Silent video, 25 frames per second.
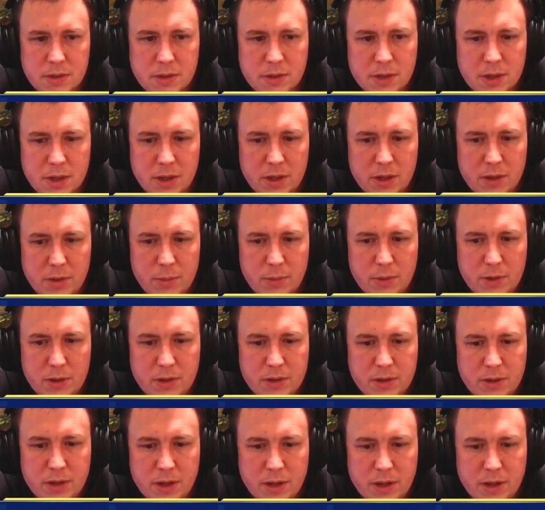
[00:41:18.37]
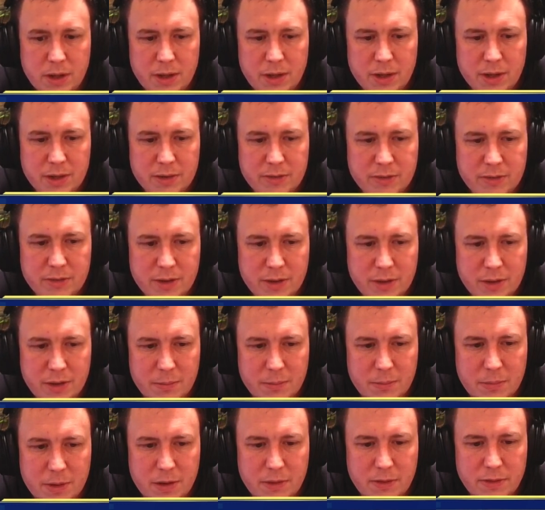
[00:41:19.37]
I don't want to die next turn,
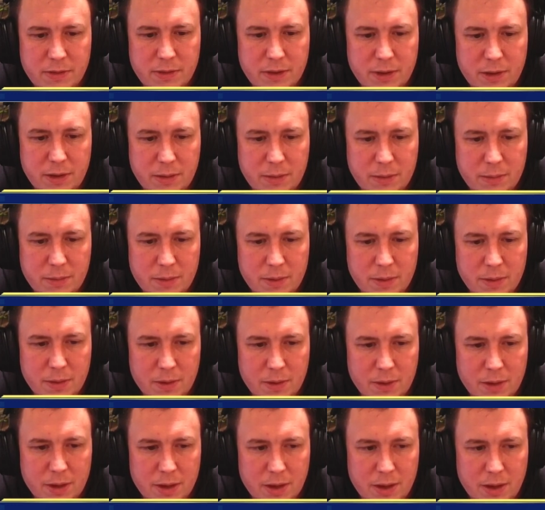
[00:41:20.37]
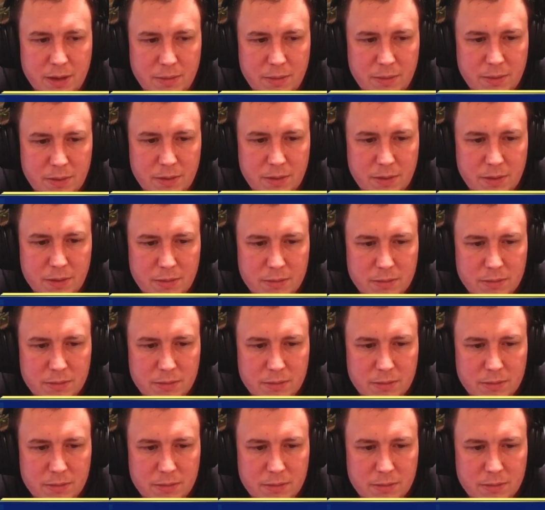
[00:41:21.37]
but I think we're okay, right?